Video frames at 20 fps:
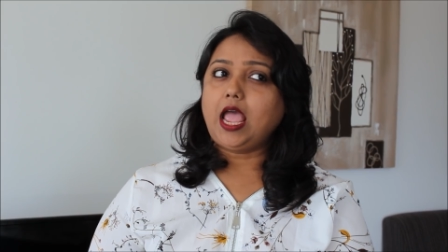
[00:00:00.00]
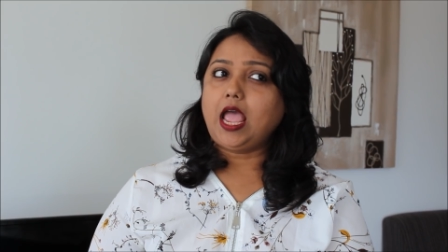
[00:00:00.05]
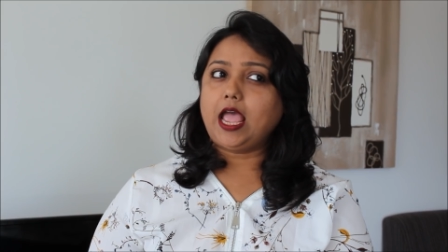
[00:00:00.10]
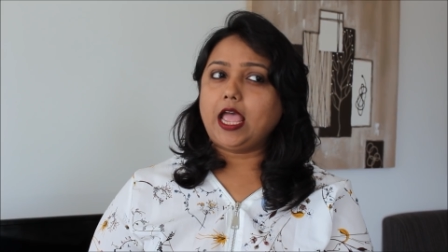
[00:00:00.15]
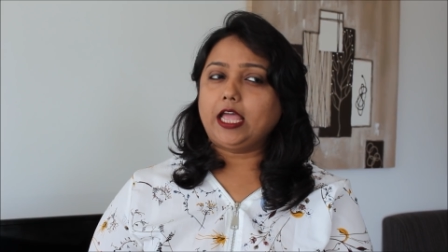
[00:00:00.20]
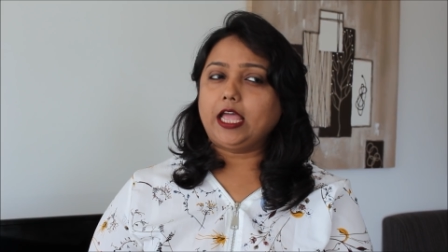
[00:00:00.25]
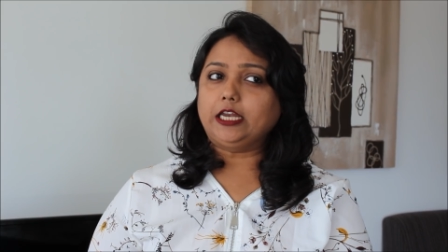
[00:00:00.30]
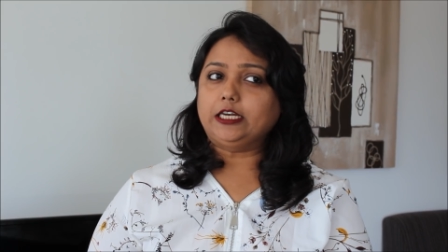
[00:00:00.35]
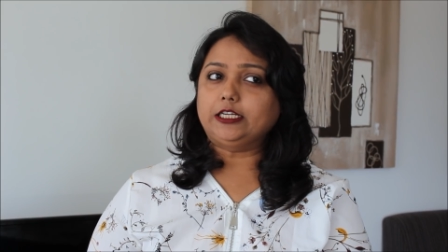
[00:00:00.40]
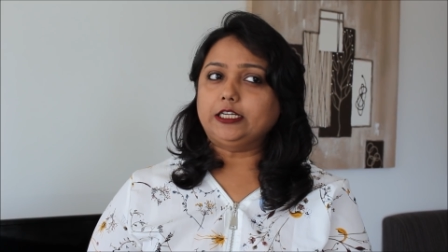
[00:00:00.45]

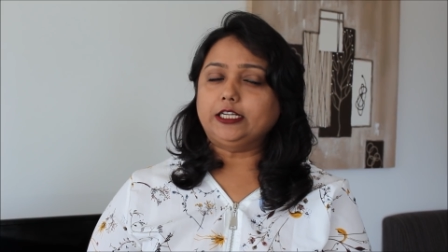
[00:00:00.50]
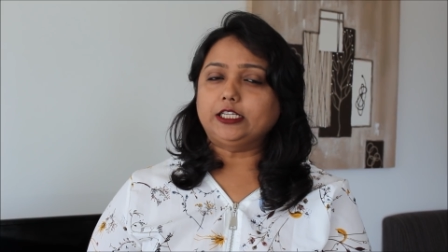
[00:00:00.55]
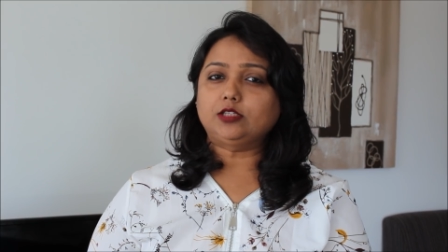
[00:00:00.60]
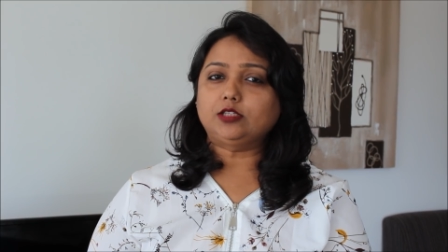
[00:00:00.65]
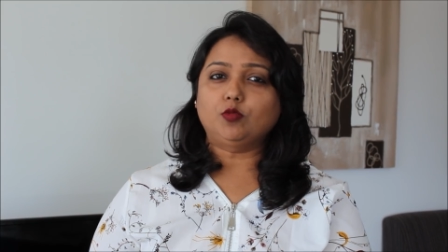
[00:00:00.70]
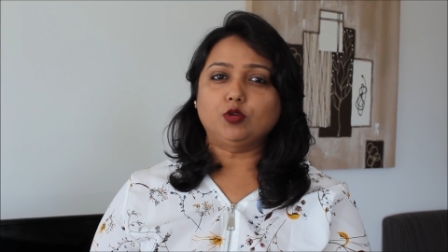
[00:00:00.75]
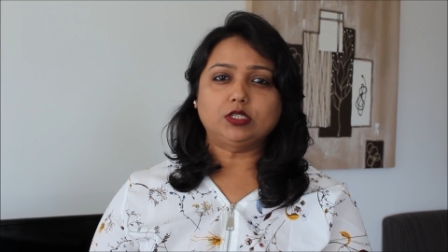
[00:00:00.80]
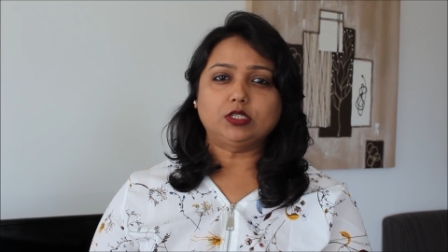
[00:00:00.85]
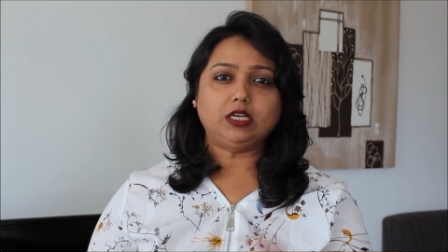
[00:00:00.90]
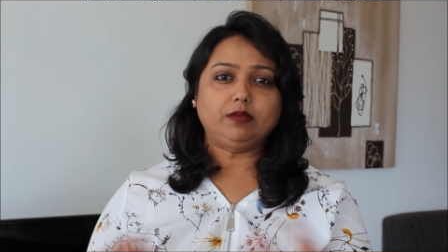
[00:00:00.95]
And
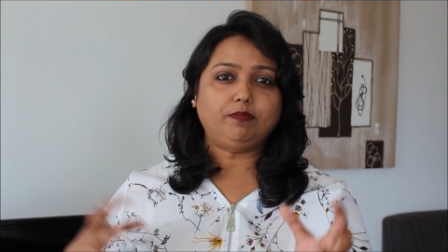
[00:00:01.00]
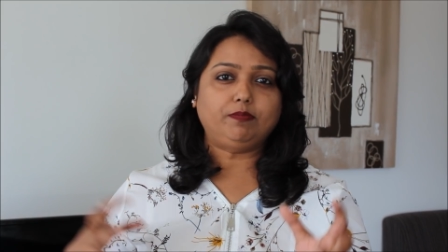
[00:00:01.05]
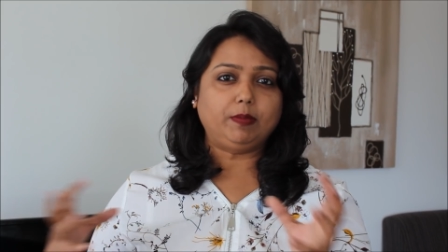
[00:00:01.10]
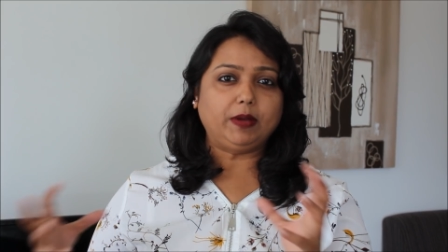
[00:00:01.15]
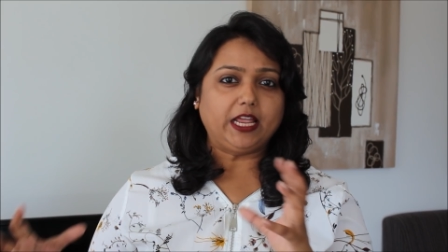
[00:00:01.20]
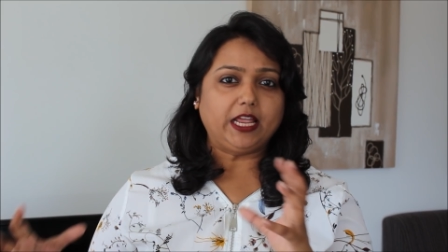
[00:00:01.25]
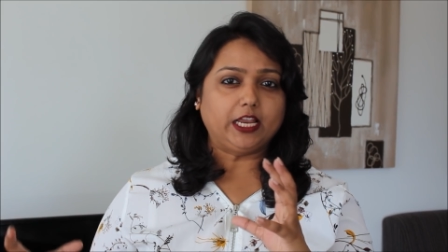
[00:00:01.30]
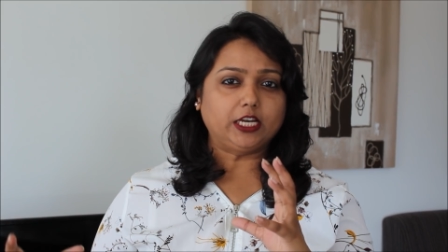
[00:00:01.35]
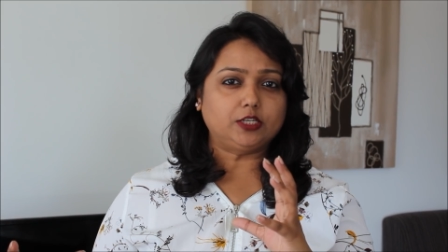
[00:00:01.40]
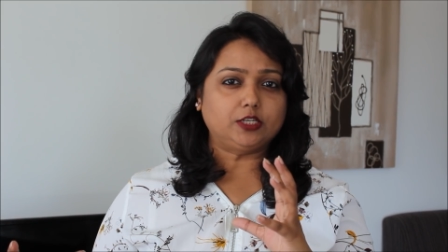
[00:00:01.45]
it's mostly
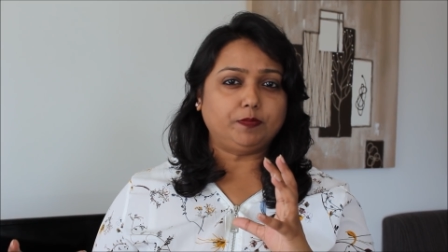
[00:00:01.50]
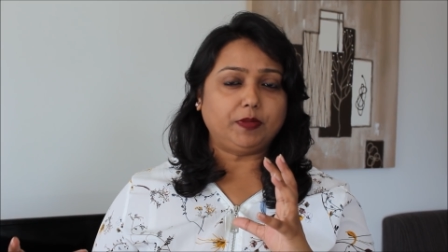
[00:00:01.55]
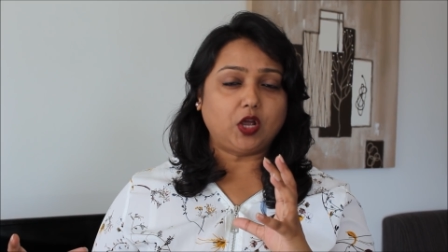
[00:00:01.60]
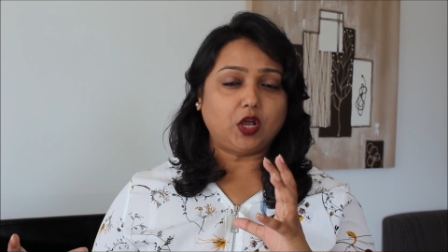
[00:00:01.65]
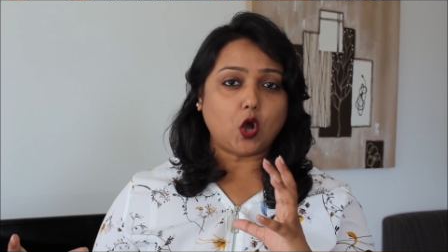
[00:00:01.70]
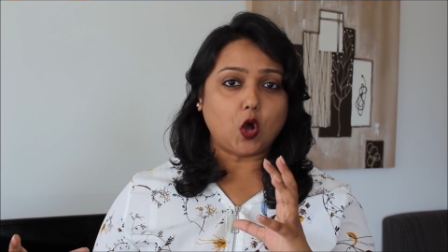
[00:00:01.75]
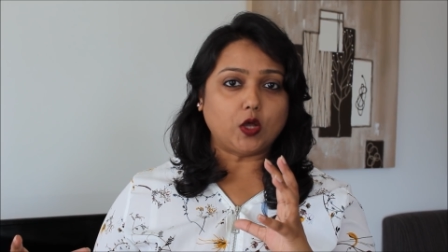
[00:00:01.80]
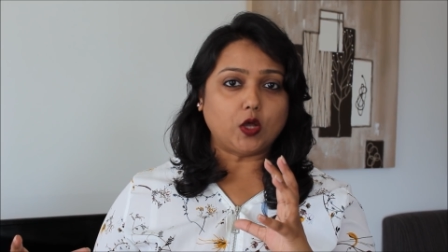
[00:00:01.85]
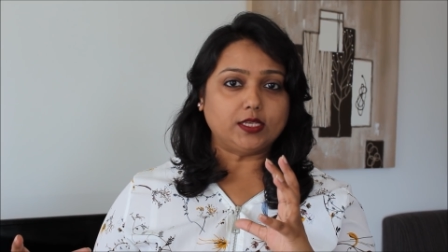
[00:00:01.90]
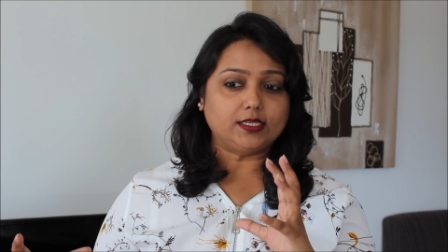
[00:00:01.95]
played
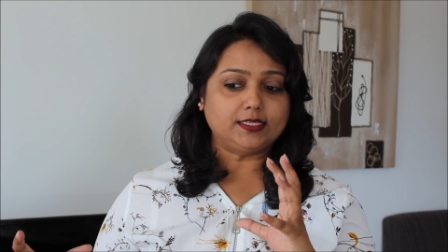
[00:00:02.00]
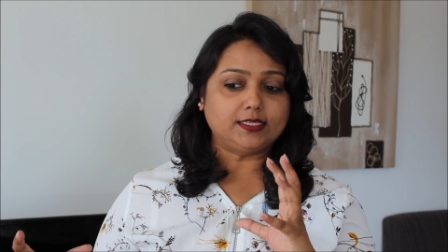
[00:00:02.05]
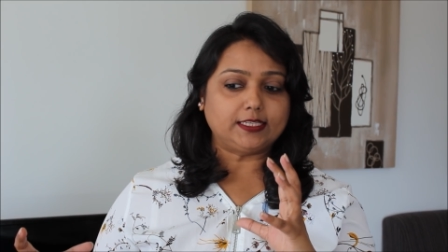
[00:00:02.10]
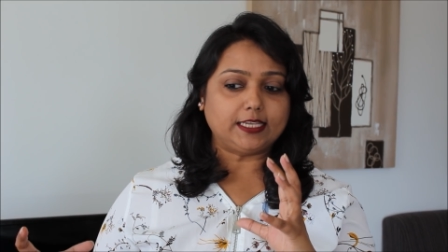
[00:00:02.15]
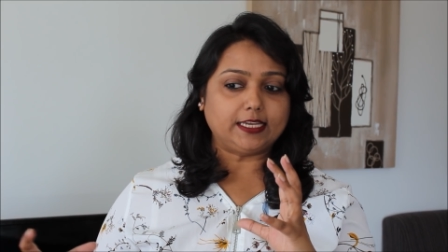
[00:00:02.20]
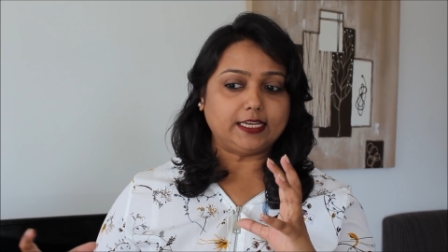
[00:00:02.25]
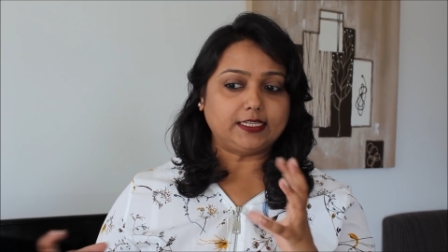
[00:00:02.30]
because